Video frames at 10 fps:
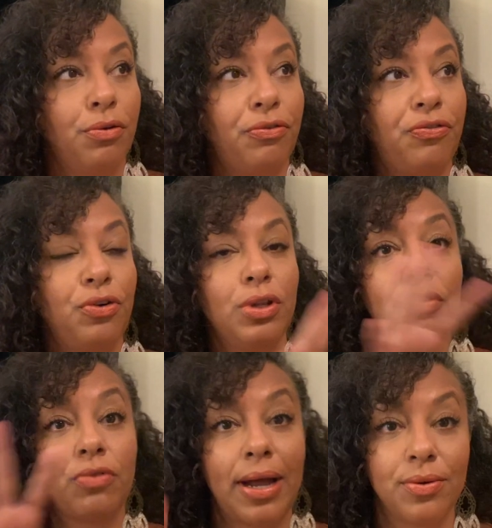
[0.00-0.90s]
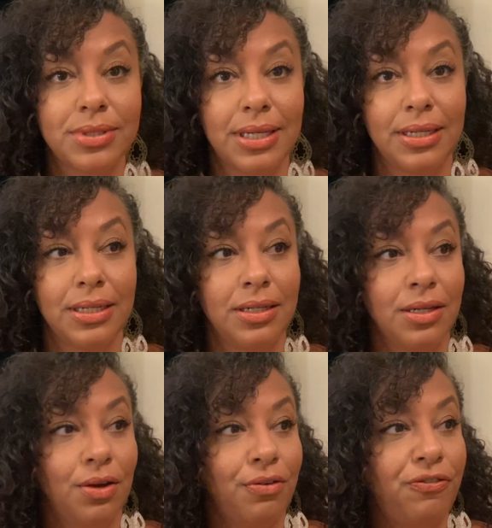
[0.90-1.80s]
fully rounded,
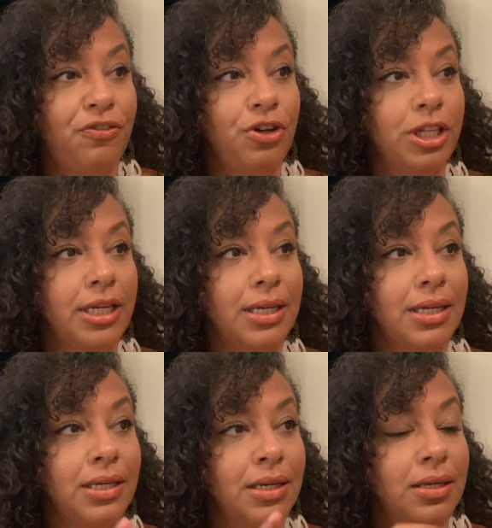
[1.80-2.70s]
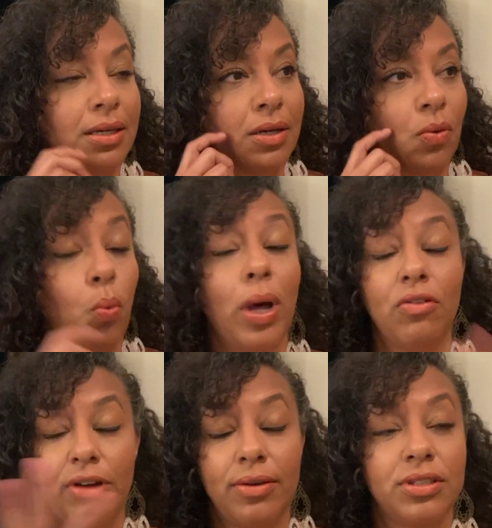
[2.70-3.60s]
fully
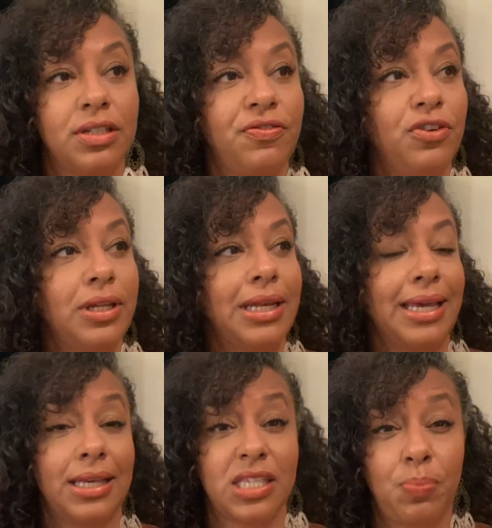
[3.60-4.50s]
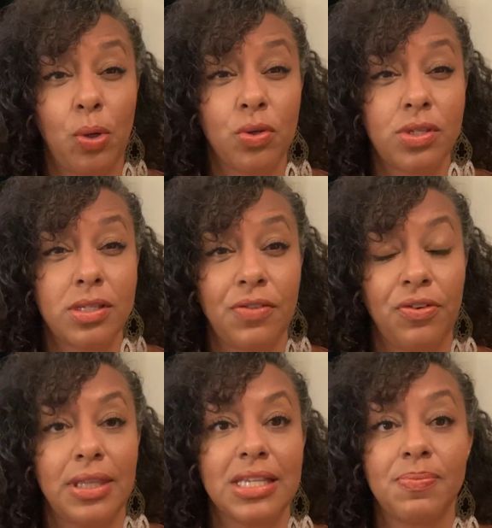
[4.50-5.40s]
well-rounded, fully like exposed to
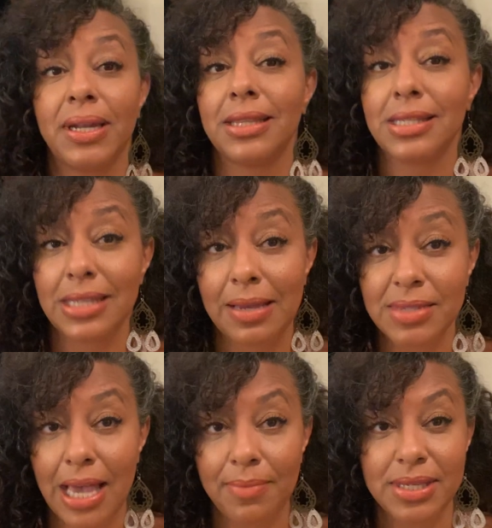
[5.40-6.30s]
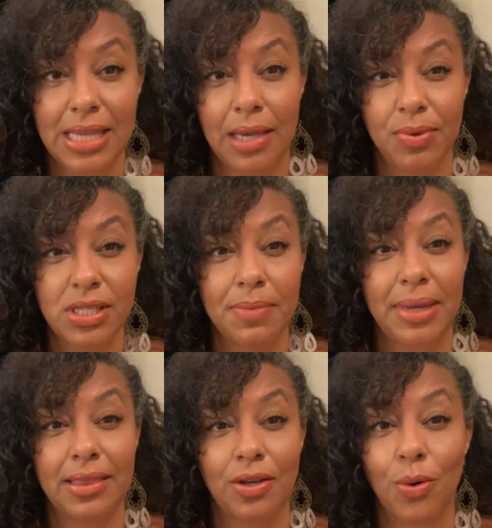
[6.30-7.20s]
different things, but at the same time is able to
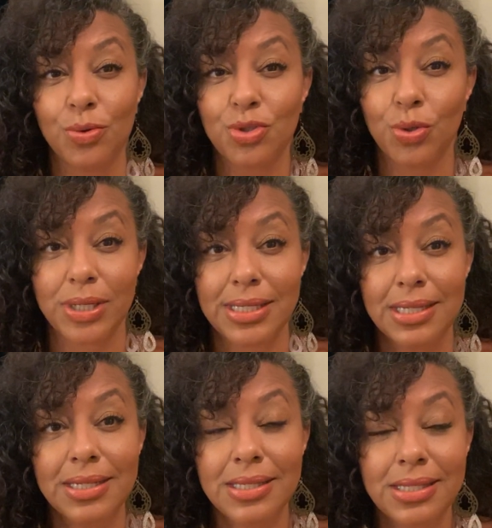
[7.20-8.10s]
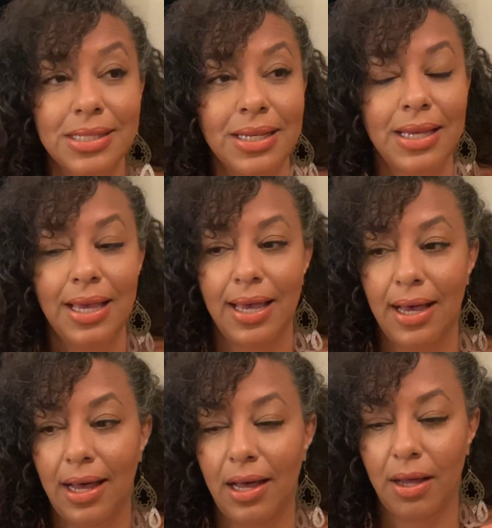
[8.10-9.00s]
make their own choices
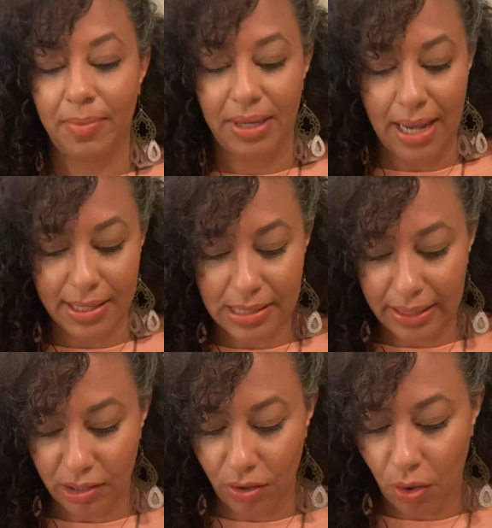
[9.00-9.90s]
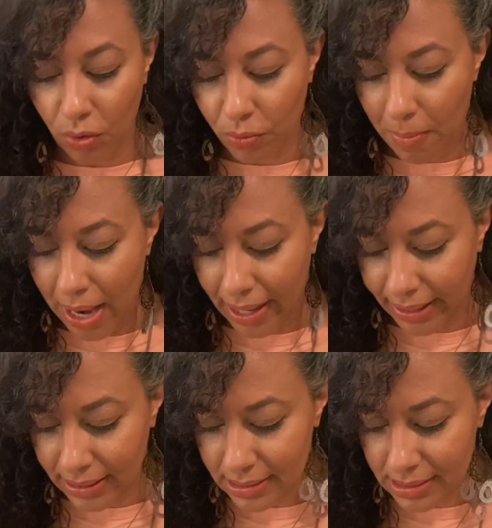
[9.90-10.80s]
and has like their own
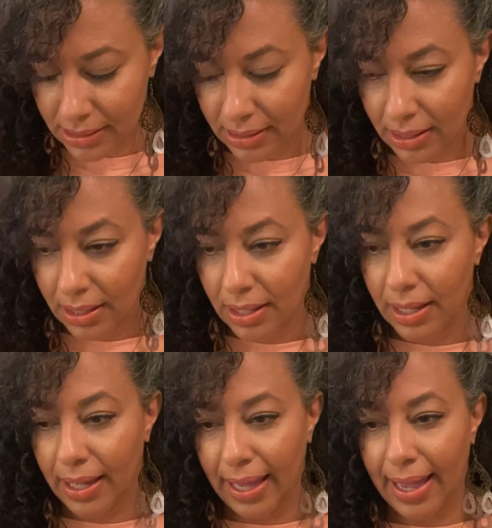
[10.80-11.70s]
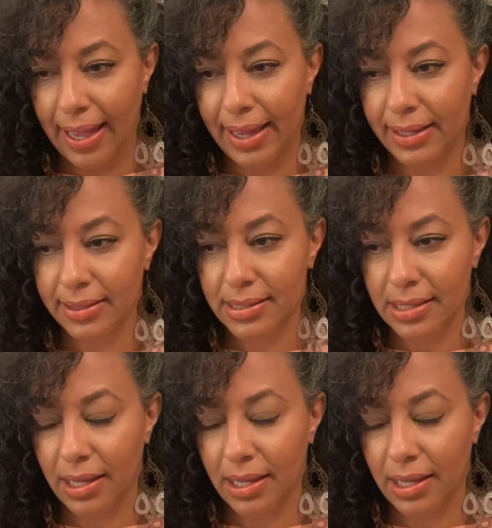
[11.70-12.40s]
mind. And